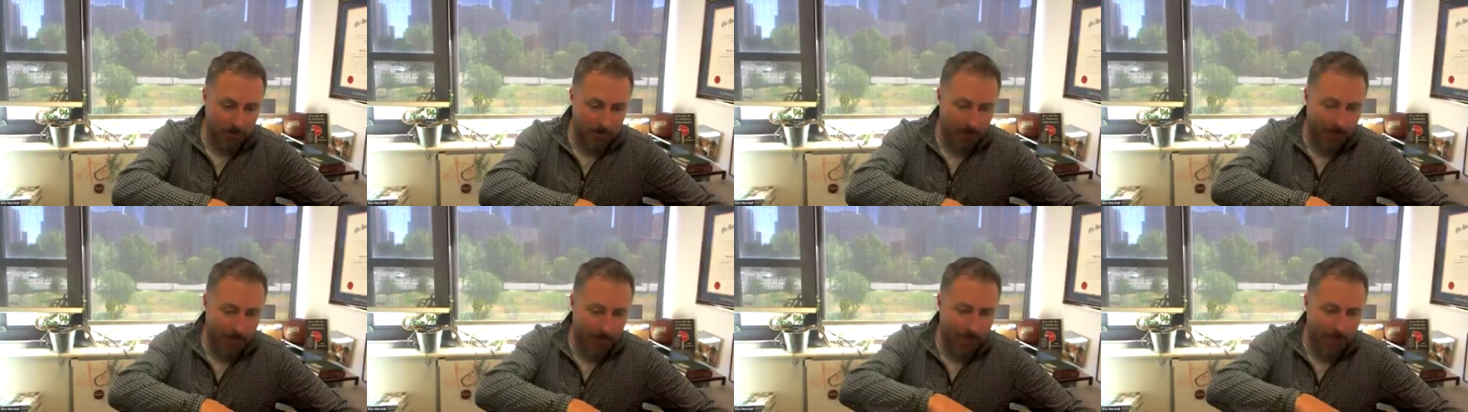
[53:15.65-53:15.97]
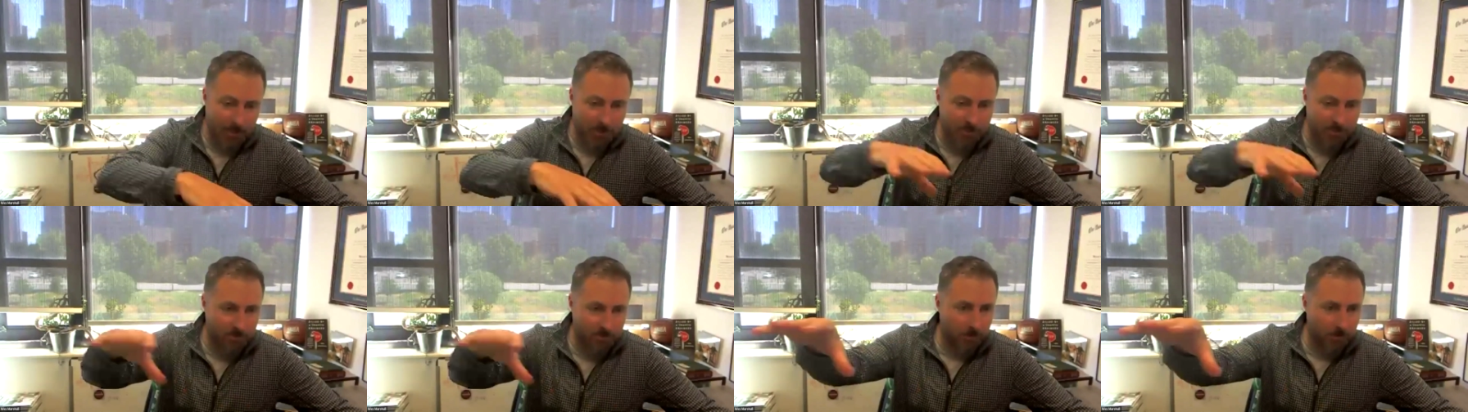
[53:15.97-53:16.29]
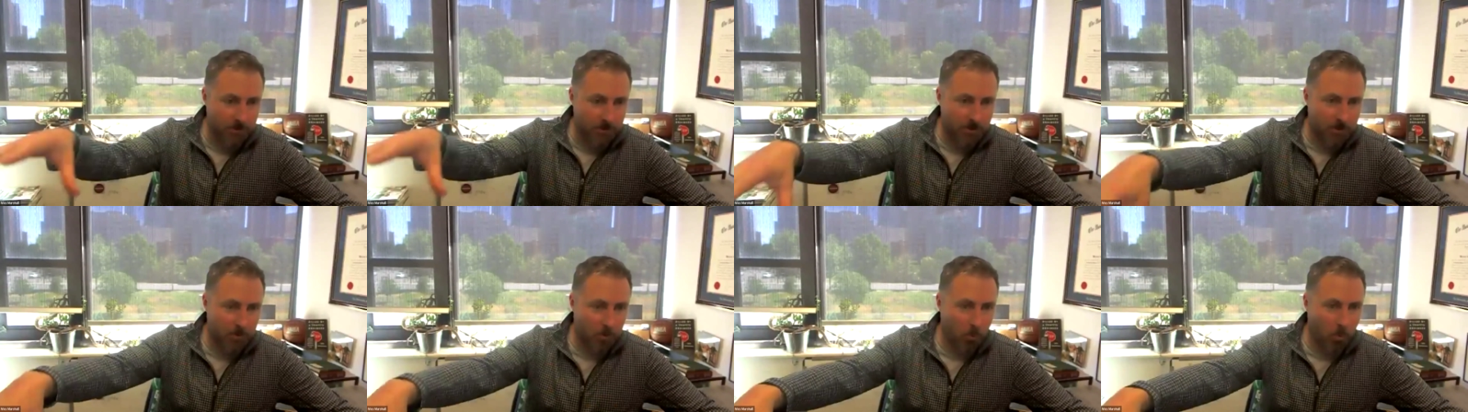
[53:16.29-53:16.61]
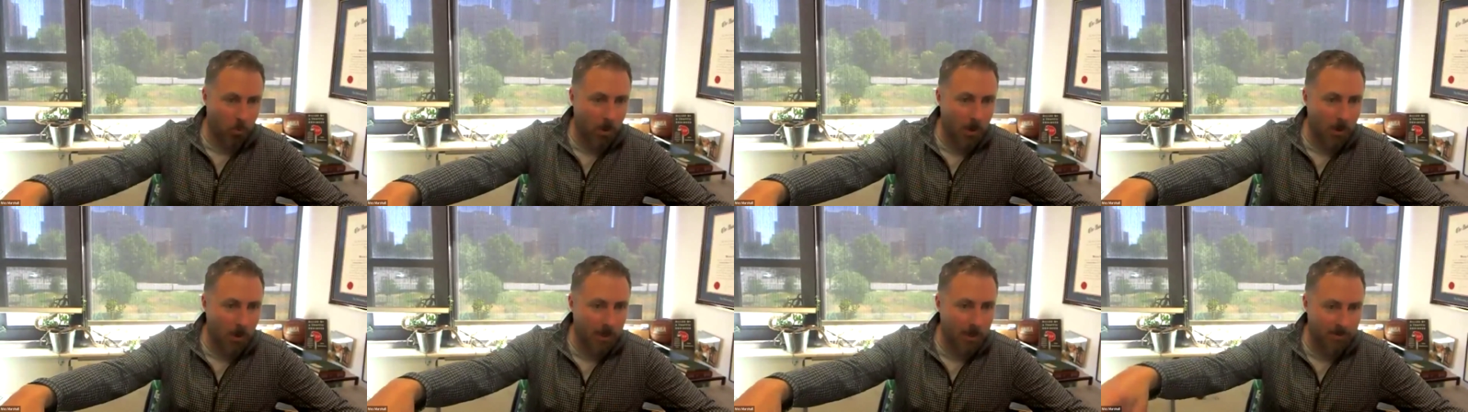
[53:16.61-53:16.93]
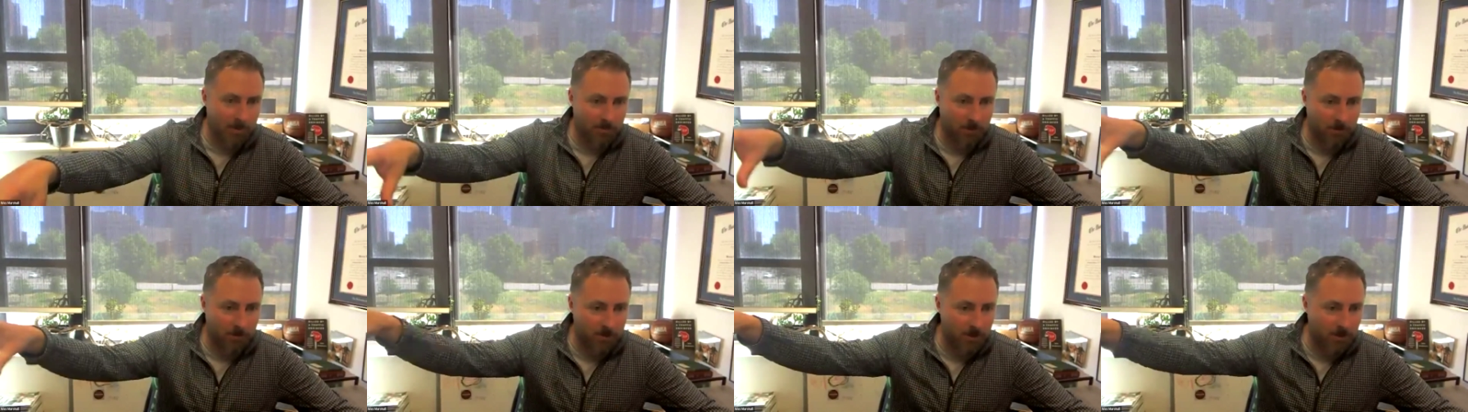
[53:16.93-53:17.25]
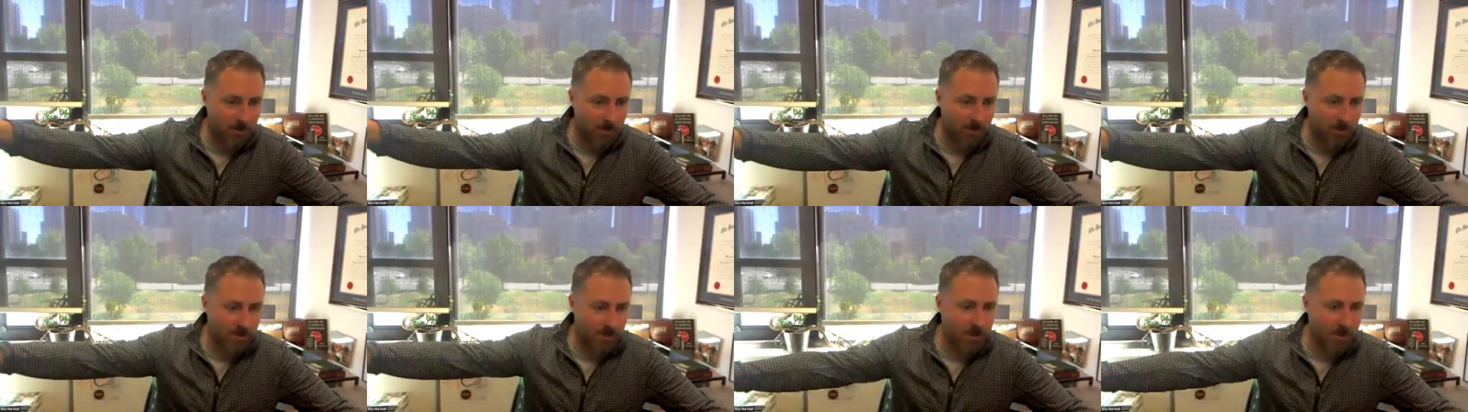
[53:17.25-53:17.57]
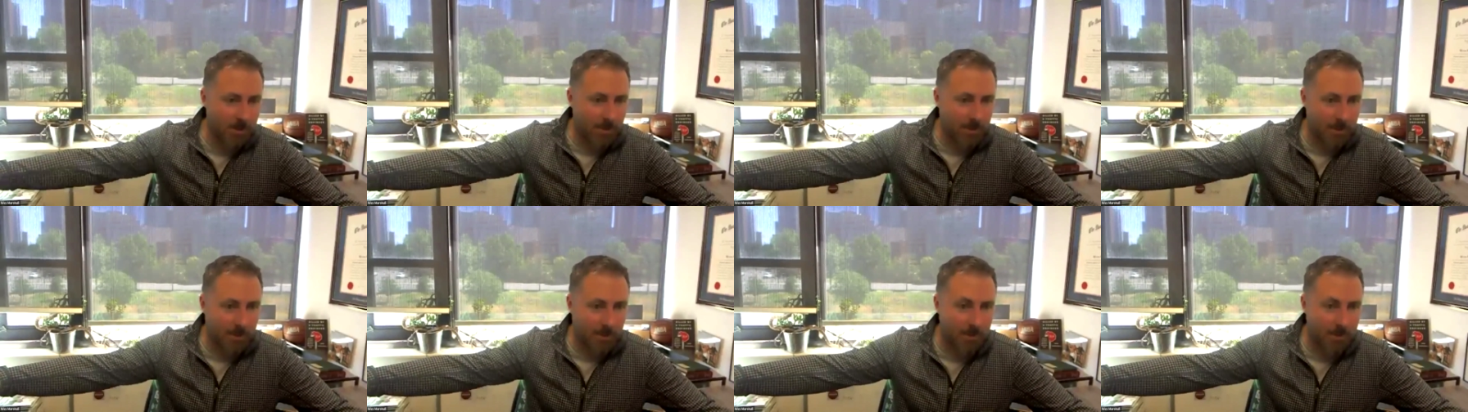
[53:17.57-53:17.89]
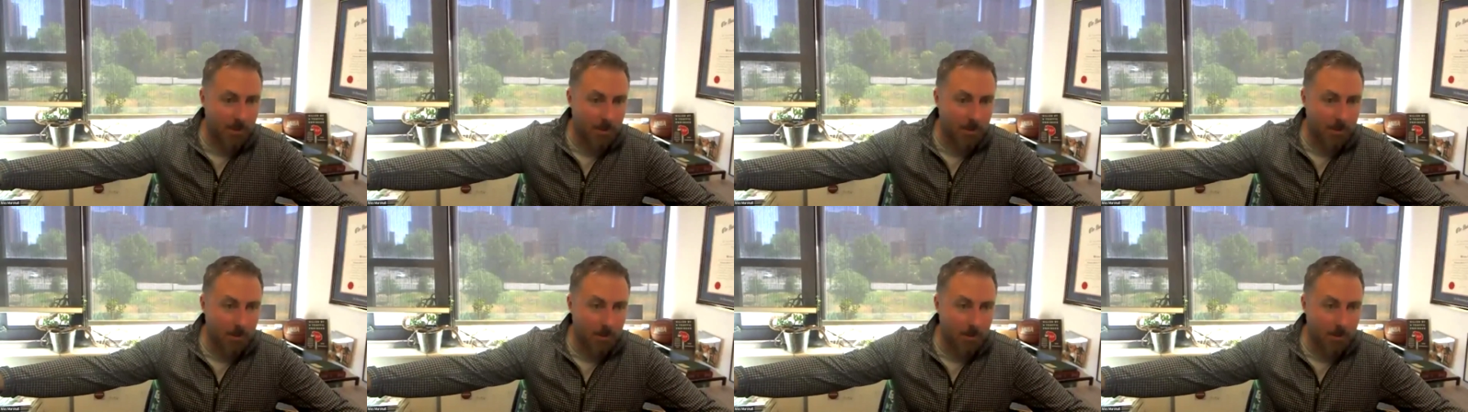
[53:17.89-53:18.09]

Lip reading: X versus Y versus Z?